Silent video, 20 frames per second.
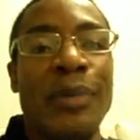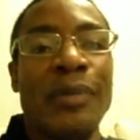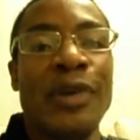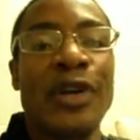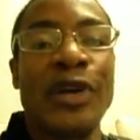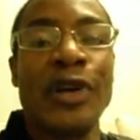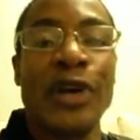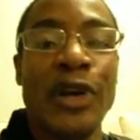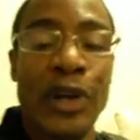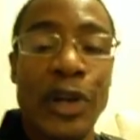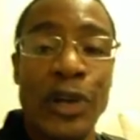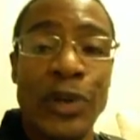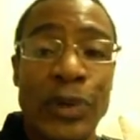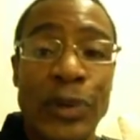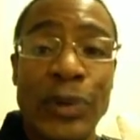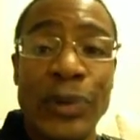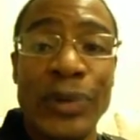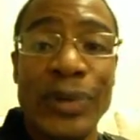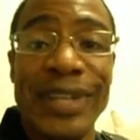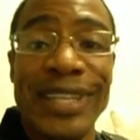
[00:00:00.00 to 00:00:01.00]

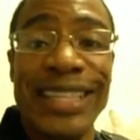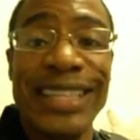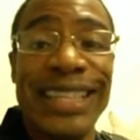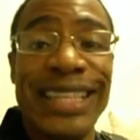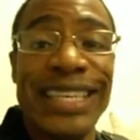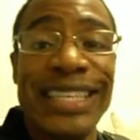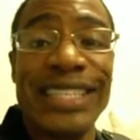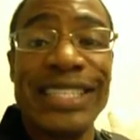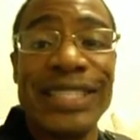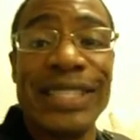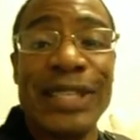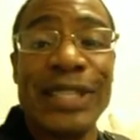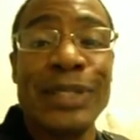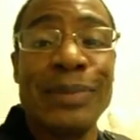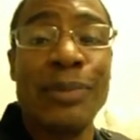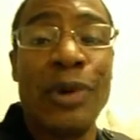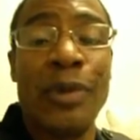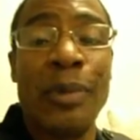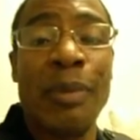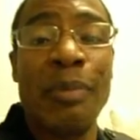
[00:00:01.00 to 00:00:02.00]
conclude this
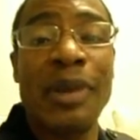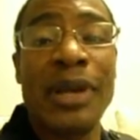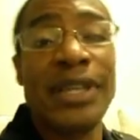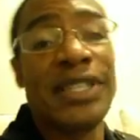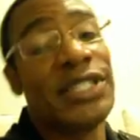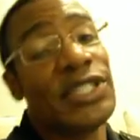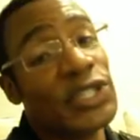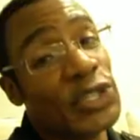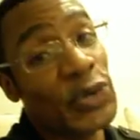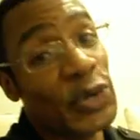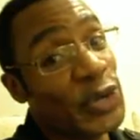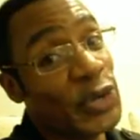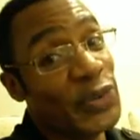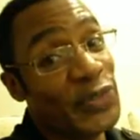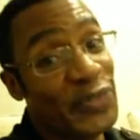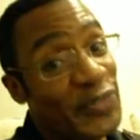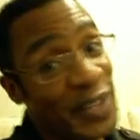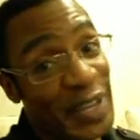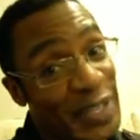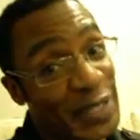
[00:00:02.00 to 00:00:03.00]
moment because it's going
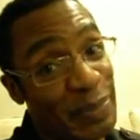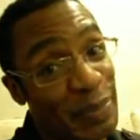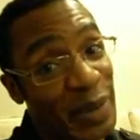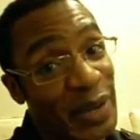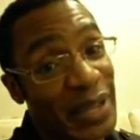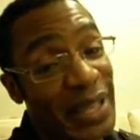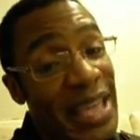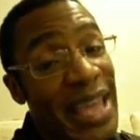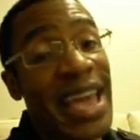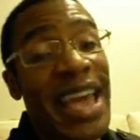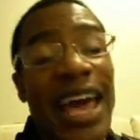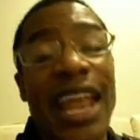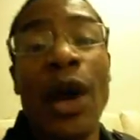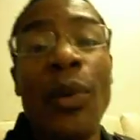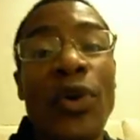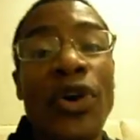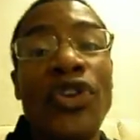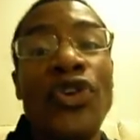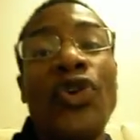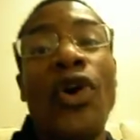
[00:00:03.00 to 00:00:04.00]
on Facebook. And I
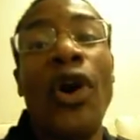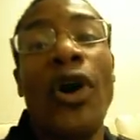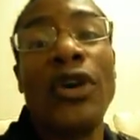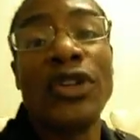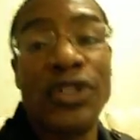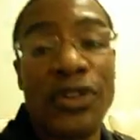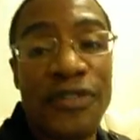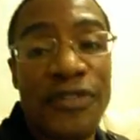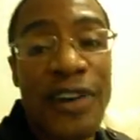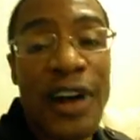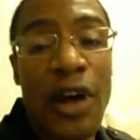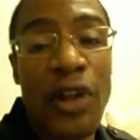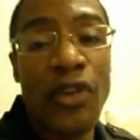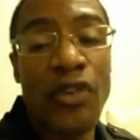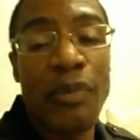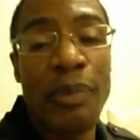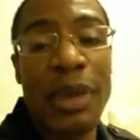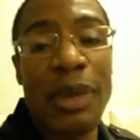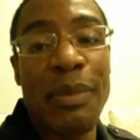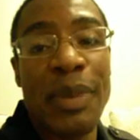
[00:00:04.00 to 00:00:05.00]
want you all to
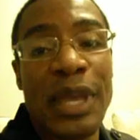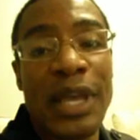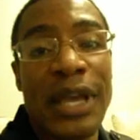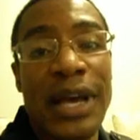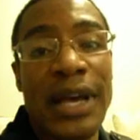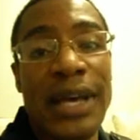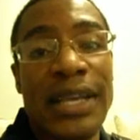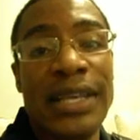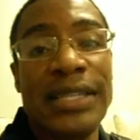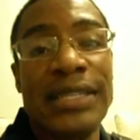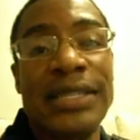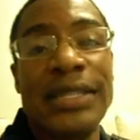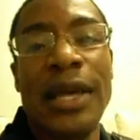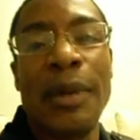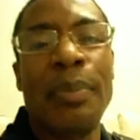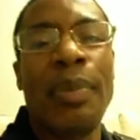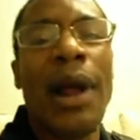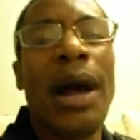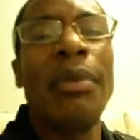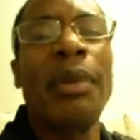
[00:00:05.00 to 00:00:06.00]
follow me because there
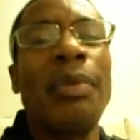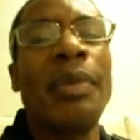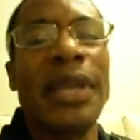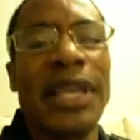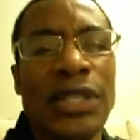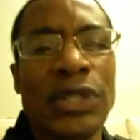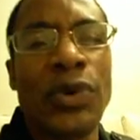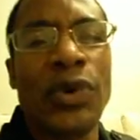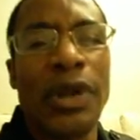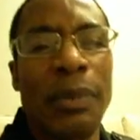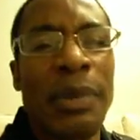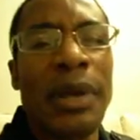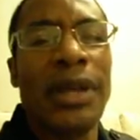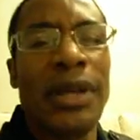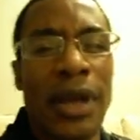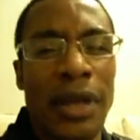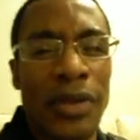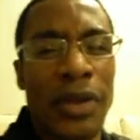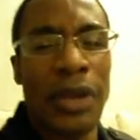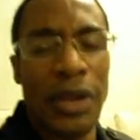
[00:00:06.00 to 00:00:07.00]
probably is going to be
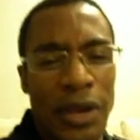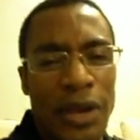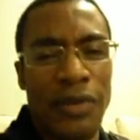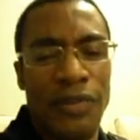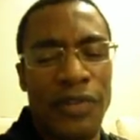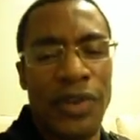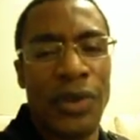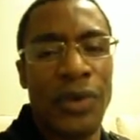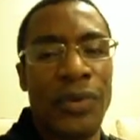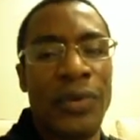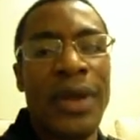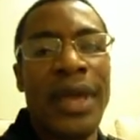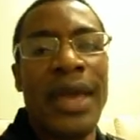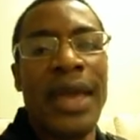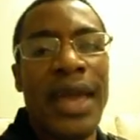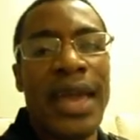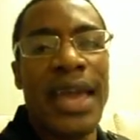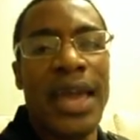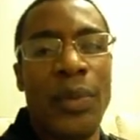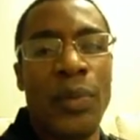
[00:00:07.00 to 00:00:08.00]
another interview.
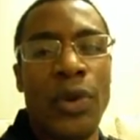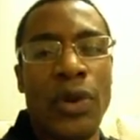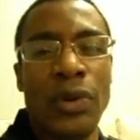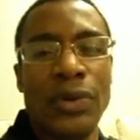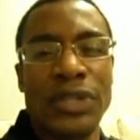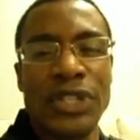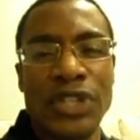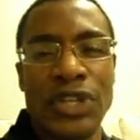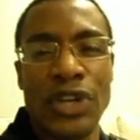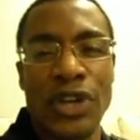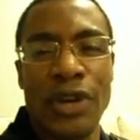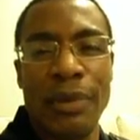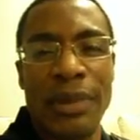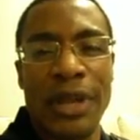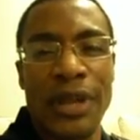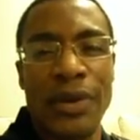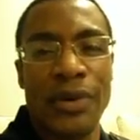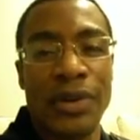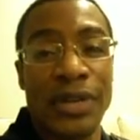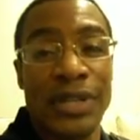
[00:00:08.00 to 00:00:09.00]
And we'll
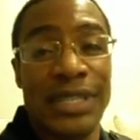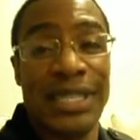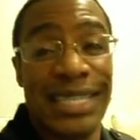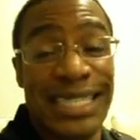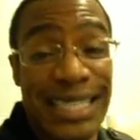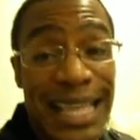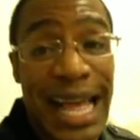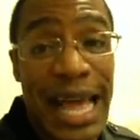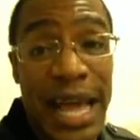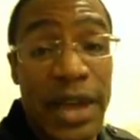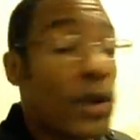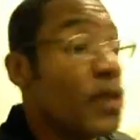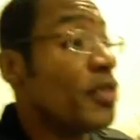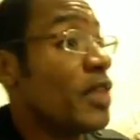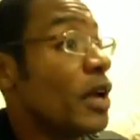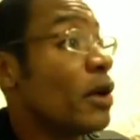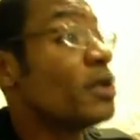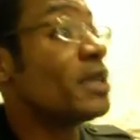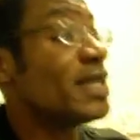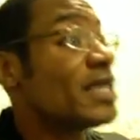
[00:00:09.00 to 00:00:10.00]
determine or decide, or
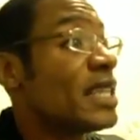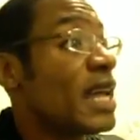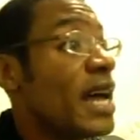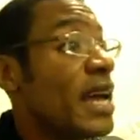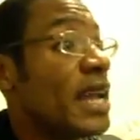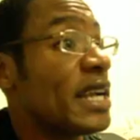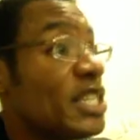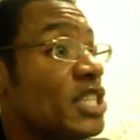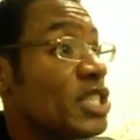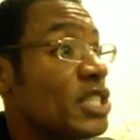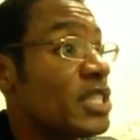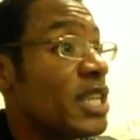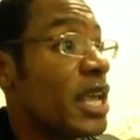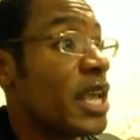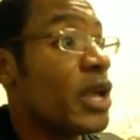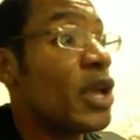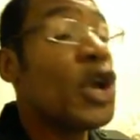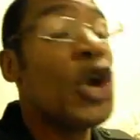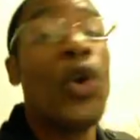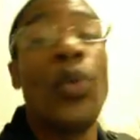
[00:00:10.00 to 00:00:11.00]
they'll decide, I should
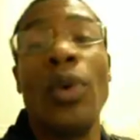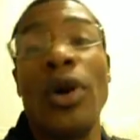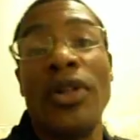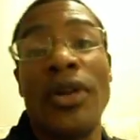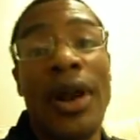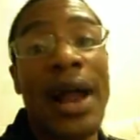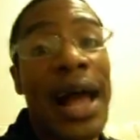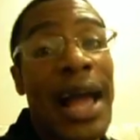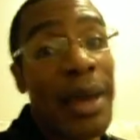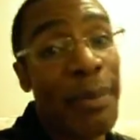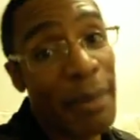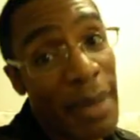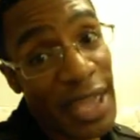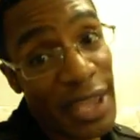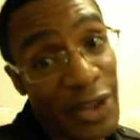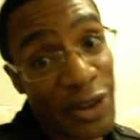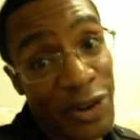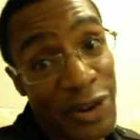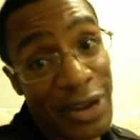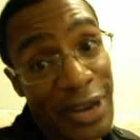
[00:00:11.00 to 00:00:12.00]
say, whether I
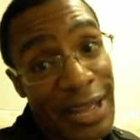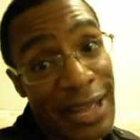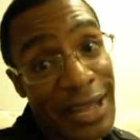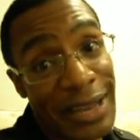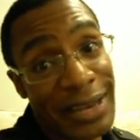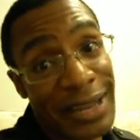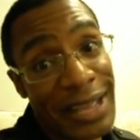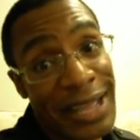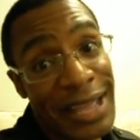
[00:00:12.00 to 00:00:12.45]
make it or not.